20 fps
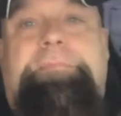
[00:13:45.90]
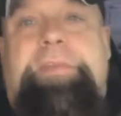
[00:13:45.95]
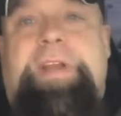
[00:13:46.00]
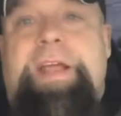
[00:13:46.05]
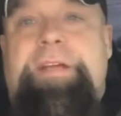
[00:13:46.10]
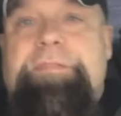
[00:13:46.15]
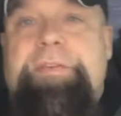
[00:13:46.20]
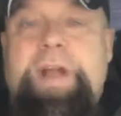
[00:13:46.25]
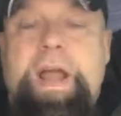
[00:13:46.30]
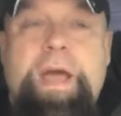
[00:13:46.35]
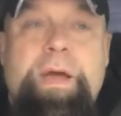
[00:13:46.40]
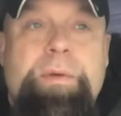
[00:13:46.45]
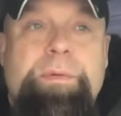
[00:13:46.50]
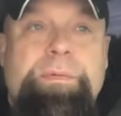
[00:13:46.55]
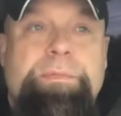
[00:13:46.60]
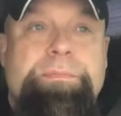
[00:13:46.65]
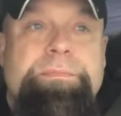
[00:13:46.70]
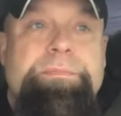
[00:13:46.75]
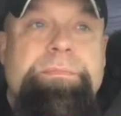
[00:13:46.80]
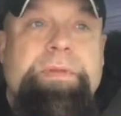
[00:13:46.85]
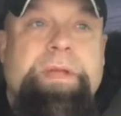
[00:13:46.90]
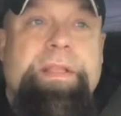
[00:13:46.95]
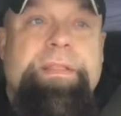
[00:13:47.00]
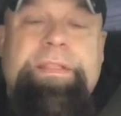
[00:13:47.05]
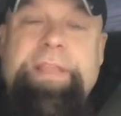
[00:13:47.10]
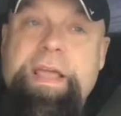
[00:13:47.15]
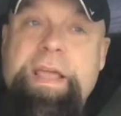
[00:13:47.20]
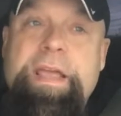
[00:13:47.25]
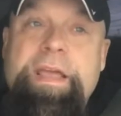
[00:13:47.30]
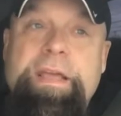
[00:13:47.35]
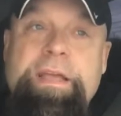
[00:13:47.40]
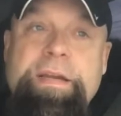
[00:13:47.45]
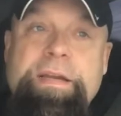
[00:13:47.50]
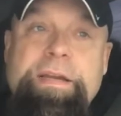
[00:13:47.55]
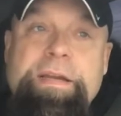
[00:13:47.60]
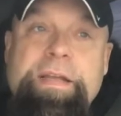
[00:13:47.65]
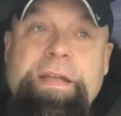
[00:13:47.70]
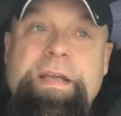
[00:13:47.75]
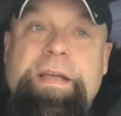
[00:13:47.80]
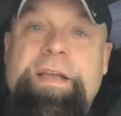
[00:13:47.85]
Never know. And
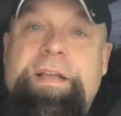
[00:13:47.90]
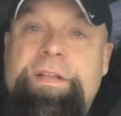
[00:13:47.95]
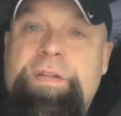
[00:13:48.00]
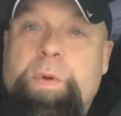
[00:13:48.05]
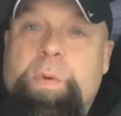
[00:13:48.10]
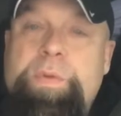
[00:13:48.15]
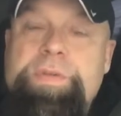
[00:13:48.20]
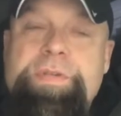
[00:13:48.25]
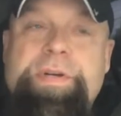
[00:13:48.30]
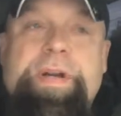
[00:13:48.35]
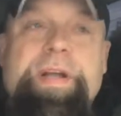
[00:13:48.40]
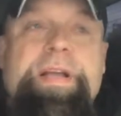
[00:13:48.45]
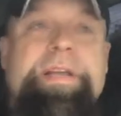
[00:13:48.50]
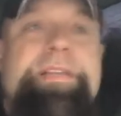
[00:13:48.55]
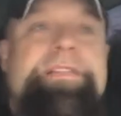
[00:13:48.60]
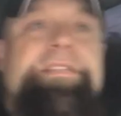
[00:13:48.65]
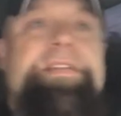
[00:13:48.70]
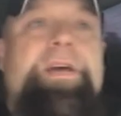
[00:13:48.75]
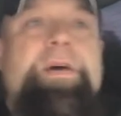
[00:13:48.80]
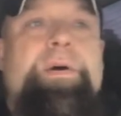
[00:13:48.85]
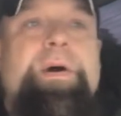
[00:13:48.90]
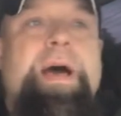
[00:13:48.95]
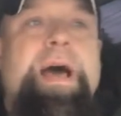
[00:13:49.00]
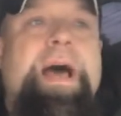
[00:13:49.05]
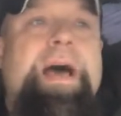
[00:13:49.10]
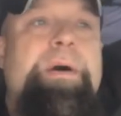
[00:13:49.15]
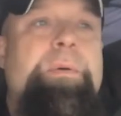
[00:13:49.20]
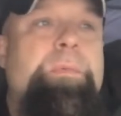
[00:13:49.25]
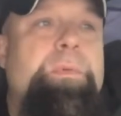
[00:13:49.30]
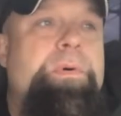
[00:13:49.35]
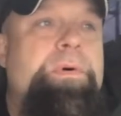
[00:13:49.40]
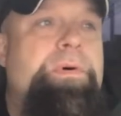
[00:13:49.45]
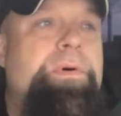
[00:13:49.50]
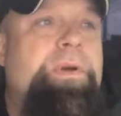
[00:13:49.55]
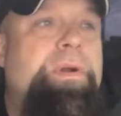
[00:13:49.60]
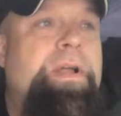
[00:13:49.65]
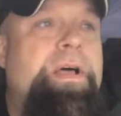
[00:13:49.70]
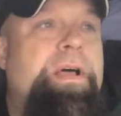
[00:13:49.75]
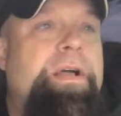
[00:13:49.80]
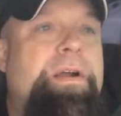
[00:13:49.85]
then Toys R Us. So I
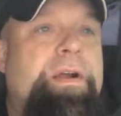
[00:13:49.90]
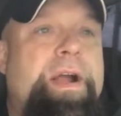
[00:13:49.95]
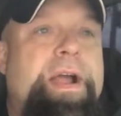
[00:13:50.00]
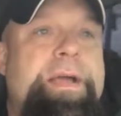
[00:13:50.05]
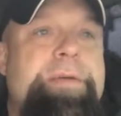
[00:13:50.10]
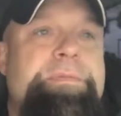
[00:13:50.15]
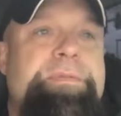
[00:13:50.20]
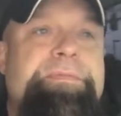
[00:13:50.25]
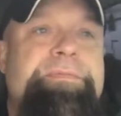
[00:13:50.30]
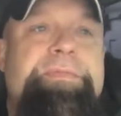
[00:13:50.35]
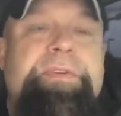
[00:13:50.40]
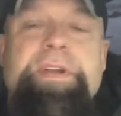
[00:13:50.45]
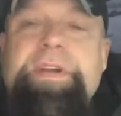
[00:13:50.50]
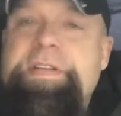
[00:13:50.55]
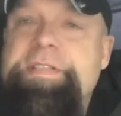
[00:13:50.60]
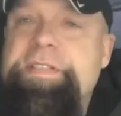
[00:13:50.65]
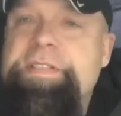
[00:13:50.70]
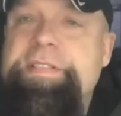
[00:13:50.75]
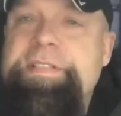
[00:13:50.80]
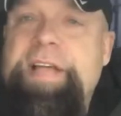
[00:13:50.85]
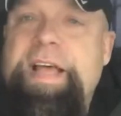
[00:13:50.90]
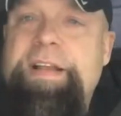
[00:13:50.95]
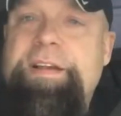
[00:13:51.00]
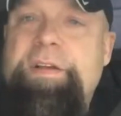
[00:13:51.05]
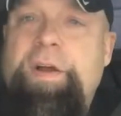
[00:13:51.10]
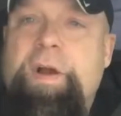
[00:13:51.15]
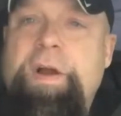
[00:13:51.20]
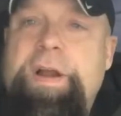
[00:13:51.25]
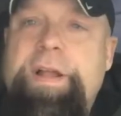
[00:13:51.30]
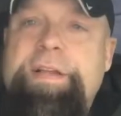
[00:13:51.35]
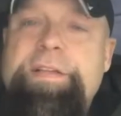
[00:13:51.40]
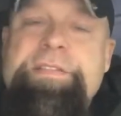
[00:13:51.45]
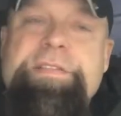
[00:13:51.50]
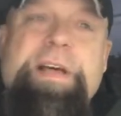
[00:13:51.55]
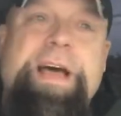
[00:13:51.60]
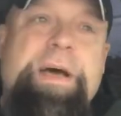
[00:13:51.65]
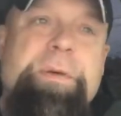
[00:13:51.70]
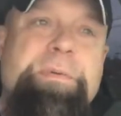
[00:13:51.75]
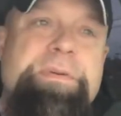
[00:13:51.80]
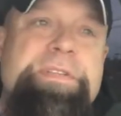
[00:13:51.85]
will uh, grab some footage inside Target.
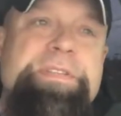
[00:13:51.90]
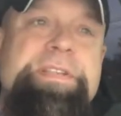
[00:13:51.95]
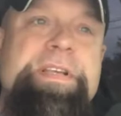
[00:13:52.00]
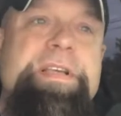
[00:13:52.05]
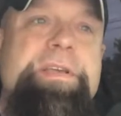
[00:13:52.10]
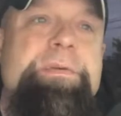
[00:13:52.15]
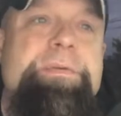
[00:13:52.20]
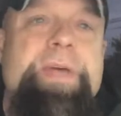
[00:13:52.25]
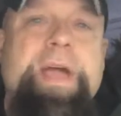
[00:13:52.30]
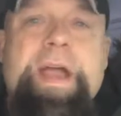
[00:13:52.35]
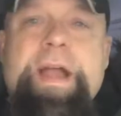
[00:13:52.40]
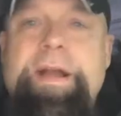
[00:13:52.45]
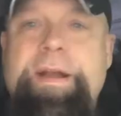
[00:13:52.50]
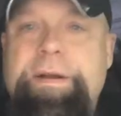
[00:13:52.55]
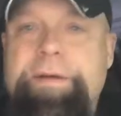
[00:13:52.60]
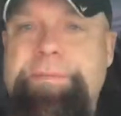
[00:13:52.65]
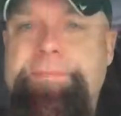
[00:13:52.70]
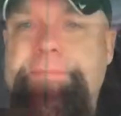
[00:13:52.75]
So I will see you there.